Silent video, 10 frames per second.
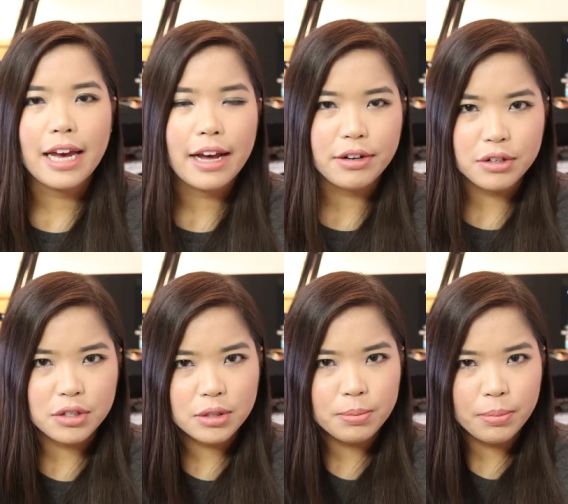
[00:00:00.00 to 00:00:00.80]
and you
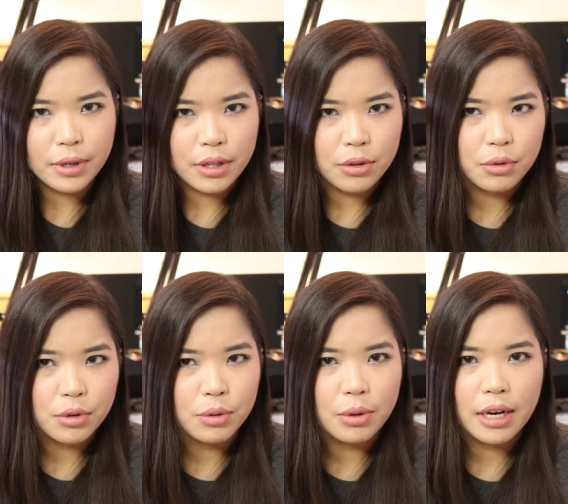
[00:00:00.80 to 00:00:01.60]
just put it
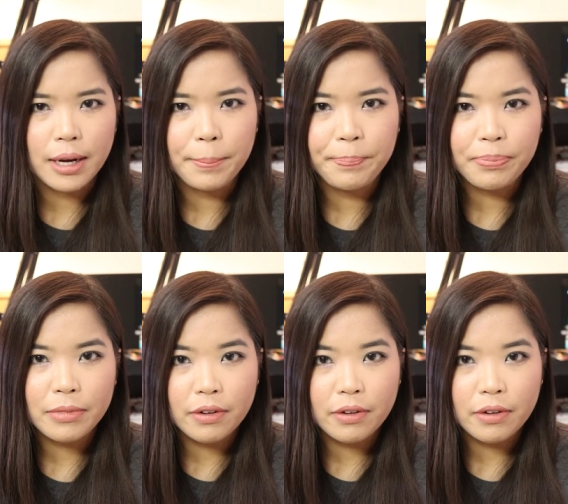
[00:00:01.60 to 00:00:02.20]
through um,